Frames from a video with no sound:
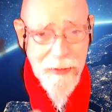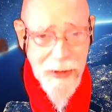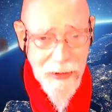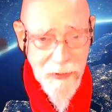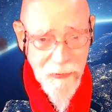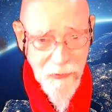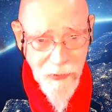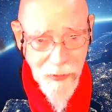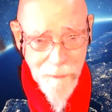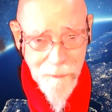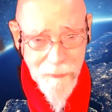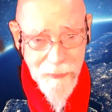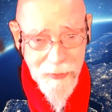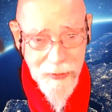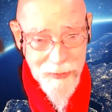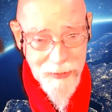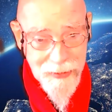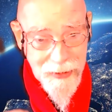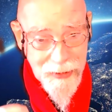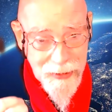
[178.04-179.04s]
theism
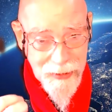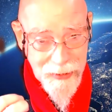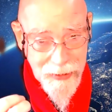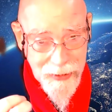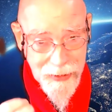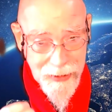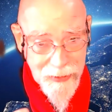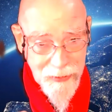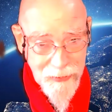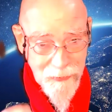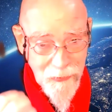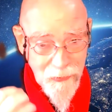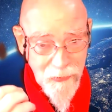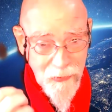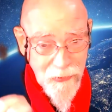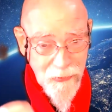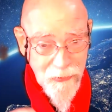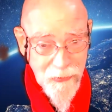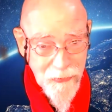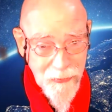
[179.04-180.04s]

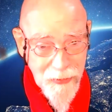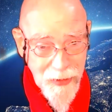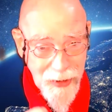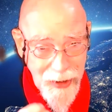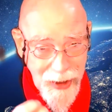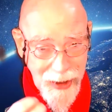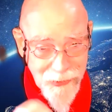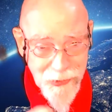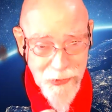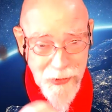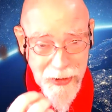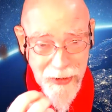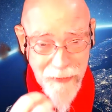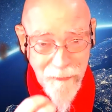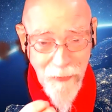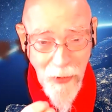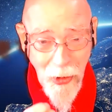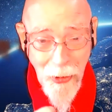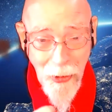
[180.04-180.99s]
is actually a